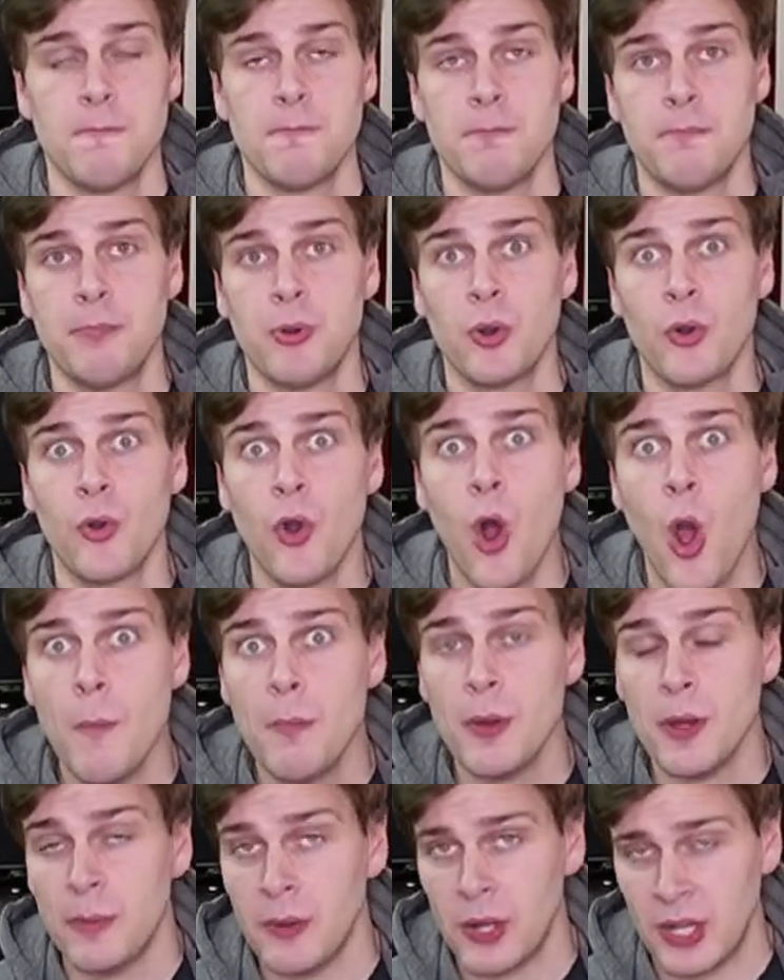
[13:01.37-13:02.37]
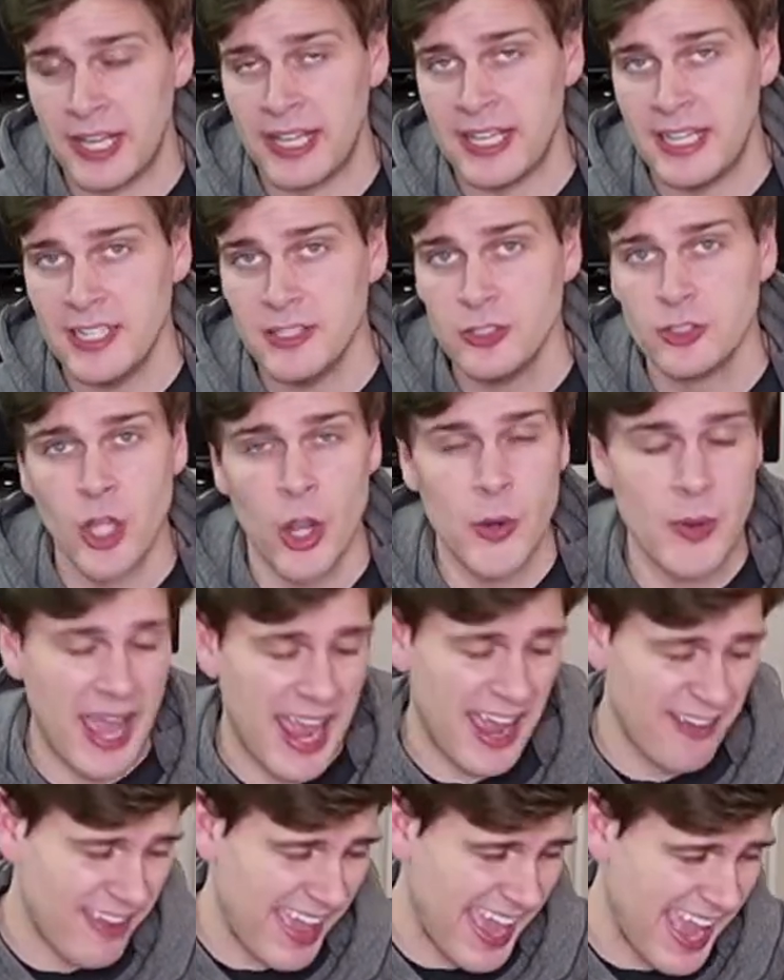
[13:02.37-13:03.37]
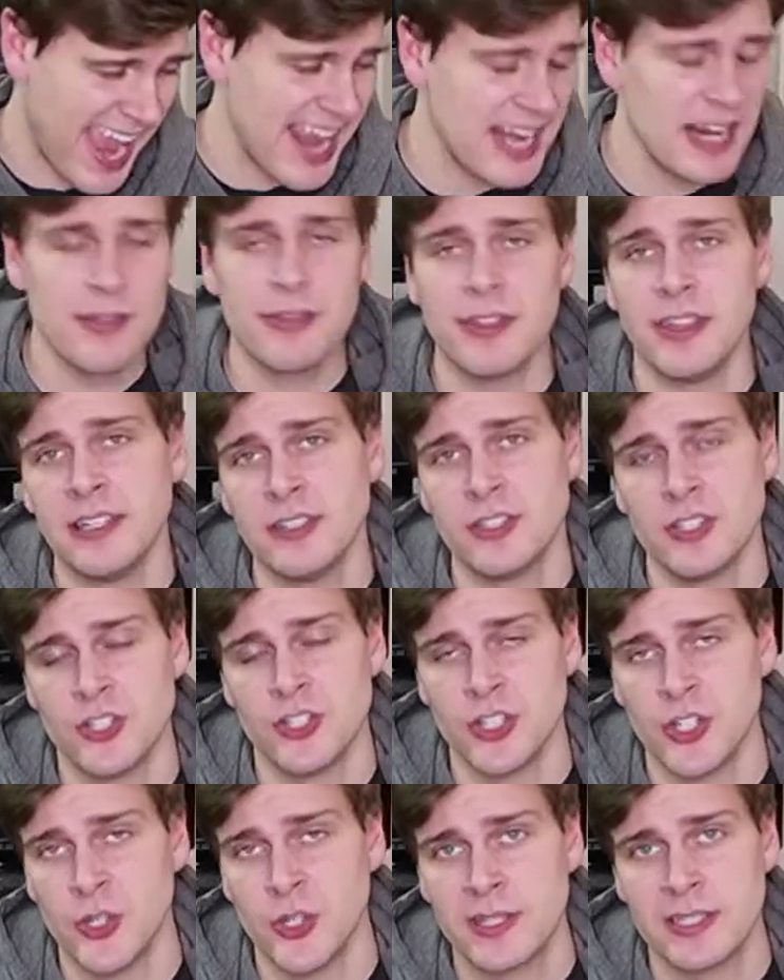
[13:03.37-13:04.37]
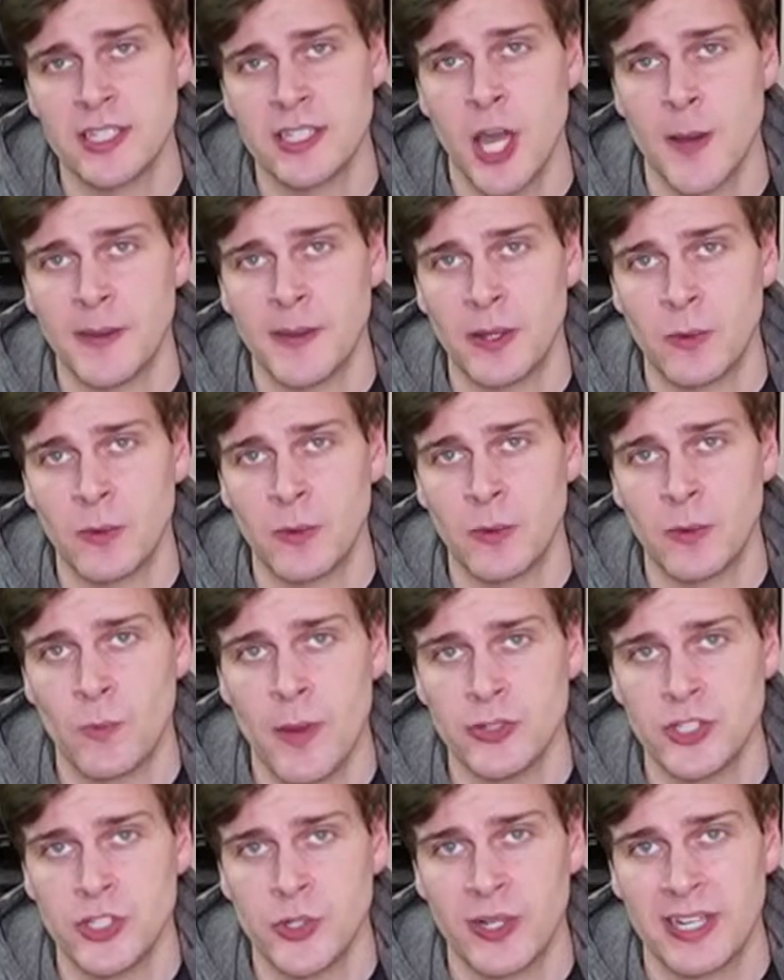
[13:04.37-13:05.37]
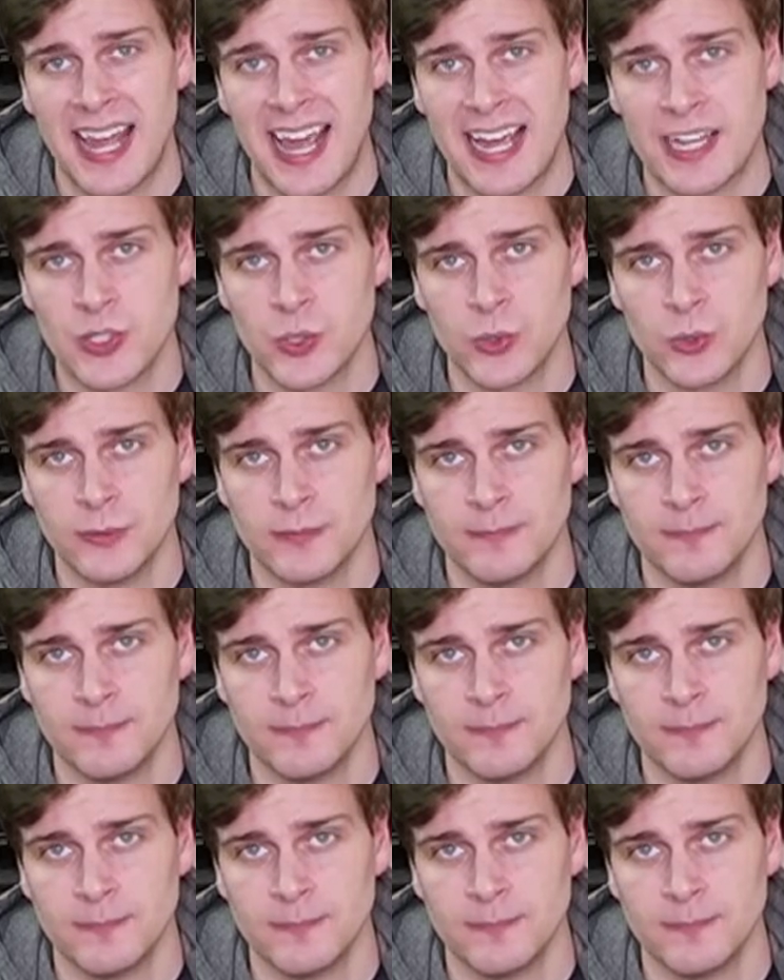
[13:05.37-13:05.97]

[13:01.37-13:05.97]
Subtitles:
probably don't have anything to do with determining what mode you're in at all.